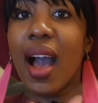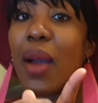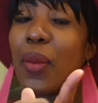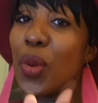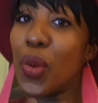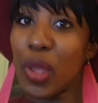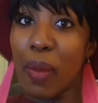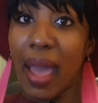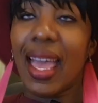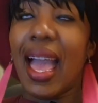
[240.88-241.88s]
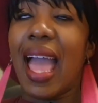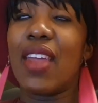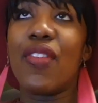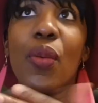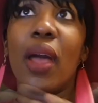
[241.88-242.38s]
I will call you back.
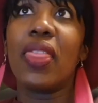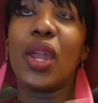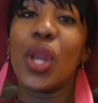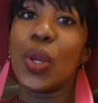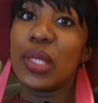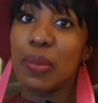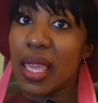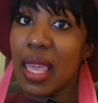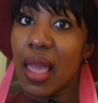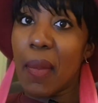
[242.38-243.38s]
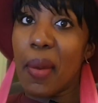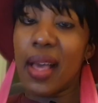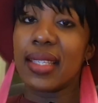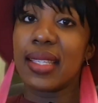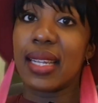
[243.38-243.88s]
And everyone that knows me
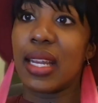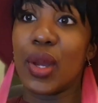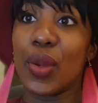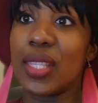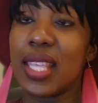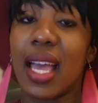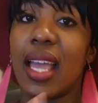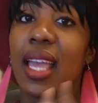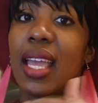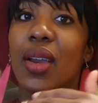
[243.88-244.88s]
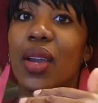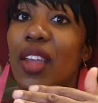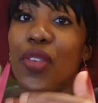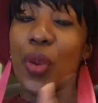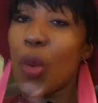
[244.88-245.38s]
personally knows that
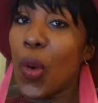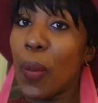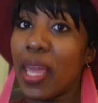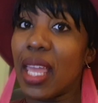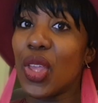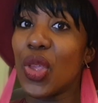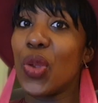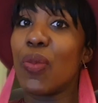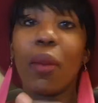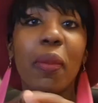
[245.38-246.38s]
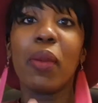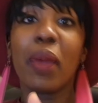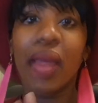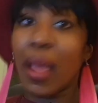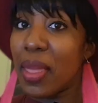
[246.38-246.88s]
if you call me, you probably
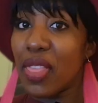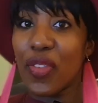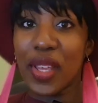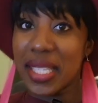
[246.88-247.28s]
won't get me the first